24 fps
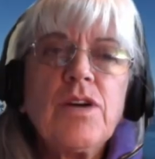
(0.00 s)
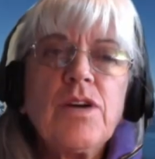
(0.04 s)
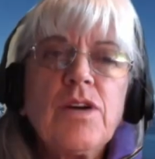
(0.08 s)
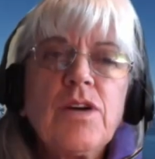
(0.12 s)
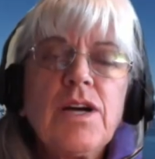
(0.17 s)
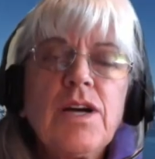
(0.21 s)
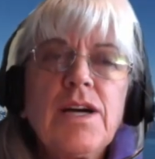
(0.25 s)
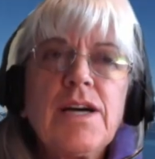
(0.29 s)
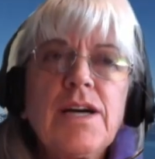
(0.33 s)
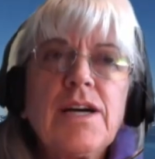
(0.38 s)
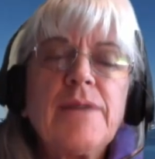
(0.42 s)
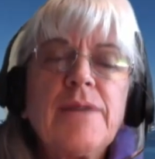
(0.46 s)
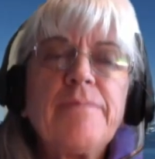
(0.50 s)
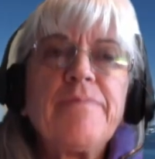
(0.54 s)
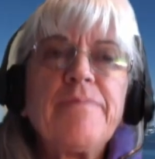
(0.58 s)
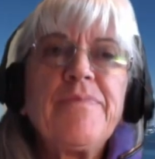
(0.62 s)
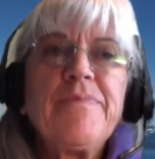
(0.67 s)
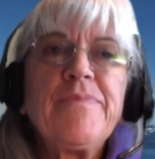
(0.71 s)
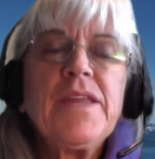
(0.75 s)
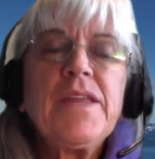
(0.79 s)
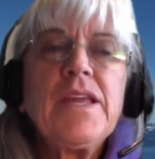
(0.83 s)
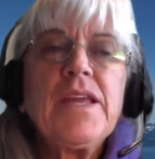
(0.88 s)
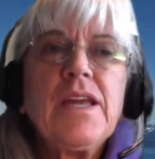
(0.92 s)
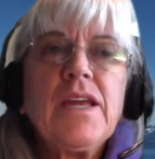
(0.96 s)
um,
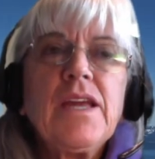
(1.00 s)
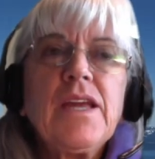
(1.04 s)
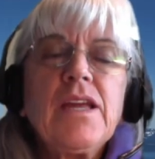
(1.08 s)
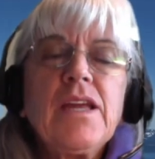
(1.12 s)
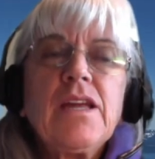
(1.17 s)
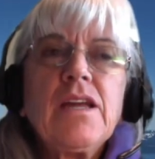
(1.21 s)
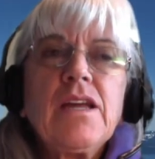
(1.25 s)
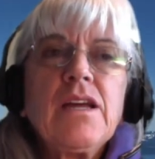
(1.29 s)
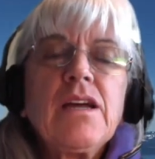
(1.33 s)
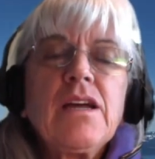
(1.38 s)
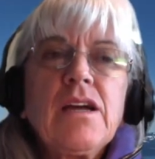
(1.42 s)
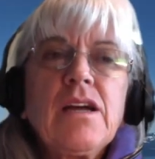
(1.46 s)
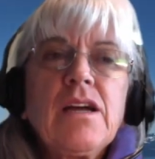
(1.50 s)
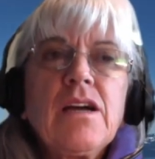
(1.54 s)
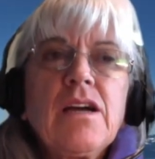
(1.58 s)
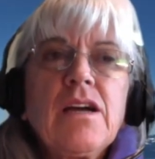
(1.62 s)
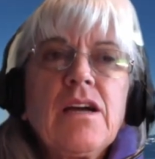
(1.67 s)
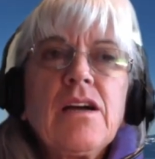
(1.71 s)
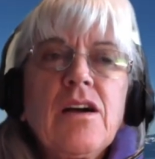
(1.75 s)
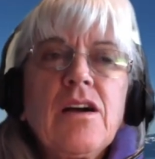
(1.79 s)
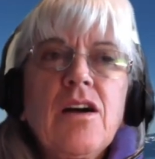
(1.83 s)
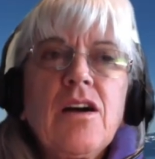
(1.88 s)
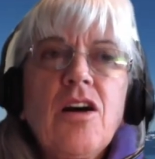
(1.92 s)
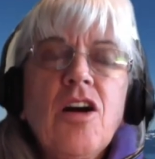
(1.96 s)

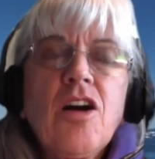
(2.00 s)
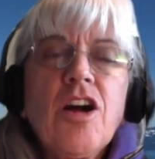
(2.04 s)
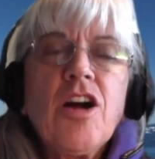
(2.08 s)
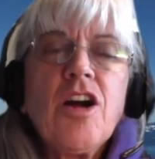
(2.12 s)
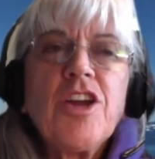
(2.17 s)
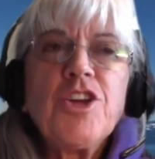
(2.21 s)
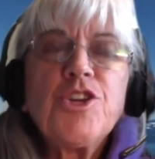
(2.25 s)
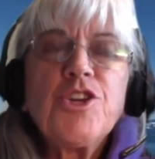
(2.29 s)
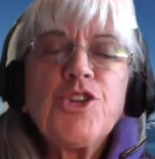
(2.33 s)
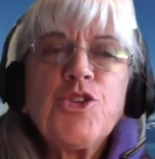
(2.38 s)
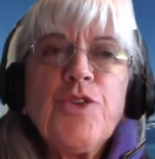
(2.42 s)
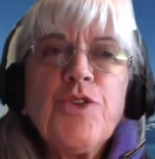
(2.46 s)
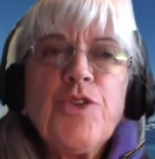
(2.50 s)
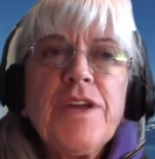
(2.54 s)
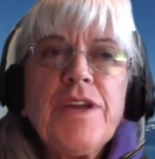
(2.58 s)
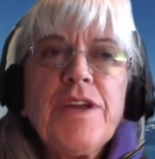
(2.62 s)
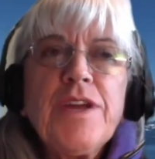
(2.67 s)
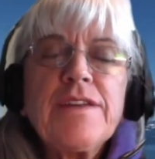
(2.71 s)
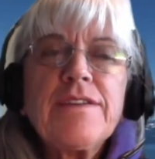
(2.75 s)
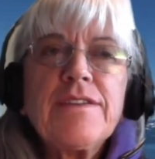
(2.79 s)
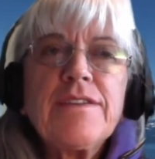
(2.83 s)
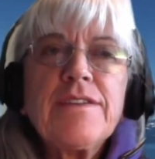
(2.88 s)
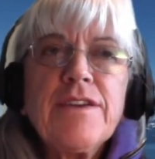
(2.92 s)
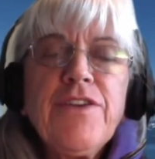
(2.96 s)
are you
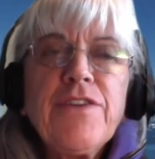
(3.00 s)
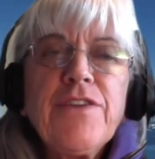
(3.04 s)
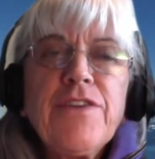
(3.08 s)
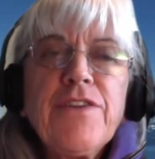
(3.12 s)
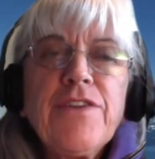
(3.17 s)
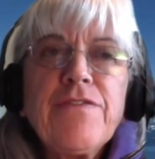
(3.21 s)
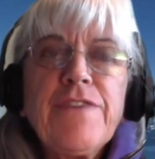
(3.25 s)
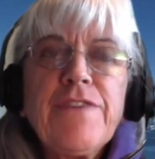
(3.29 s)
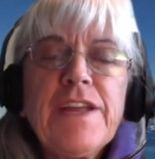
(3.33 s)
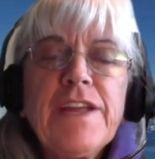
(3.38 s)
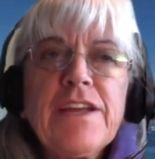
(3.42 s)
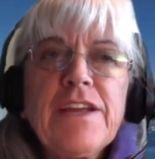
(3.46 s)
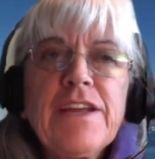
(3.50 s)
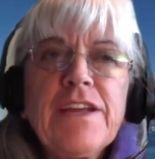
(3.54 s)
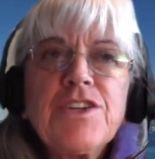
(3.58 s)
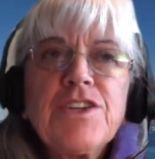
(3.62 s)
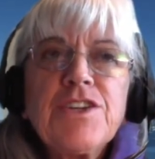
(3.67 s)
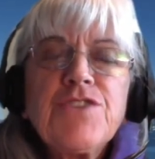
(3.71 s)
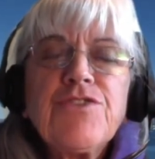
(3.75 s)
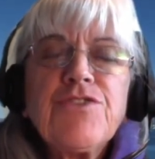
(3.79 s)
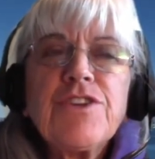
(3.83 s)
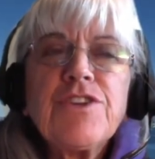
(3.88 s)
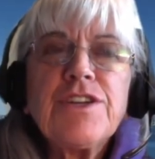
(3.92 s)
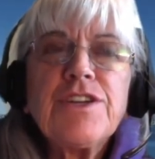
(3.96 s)
doing different videos
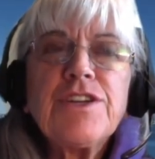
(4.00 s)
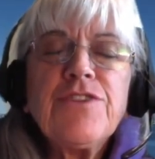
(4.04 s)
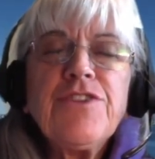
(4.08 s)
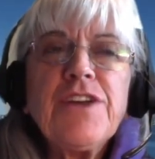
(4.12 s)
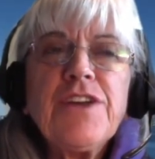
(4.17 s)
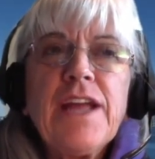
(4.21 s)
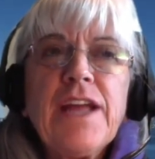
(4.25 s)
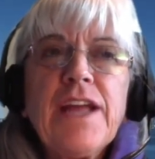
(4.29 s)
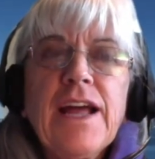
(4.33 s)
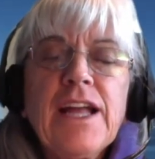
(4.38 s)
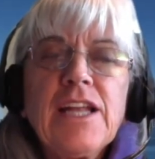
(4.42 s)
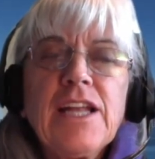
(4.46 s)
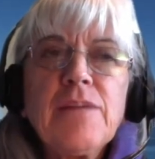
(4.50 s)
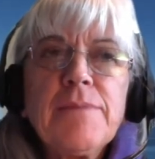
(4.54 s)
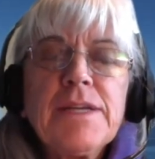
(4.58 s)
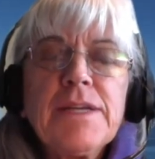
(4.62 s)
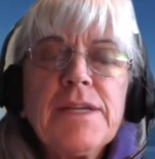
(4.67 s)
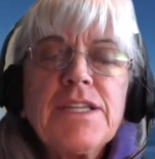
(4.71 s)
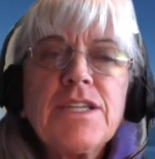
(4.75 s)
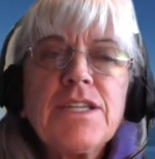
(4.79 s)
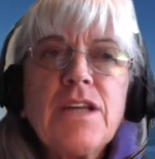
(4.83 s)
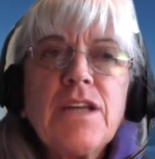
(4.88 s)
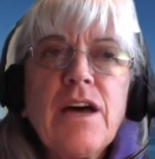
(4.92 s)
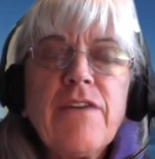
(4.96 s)
for different
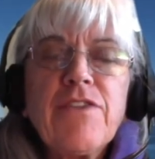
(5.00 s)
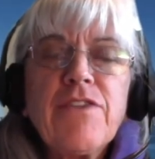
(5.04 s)
elements of your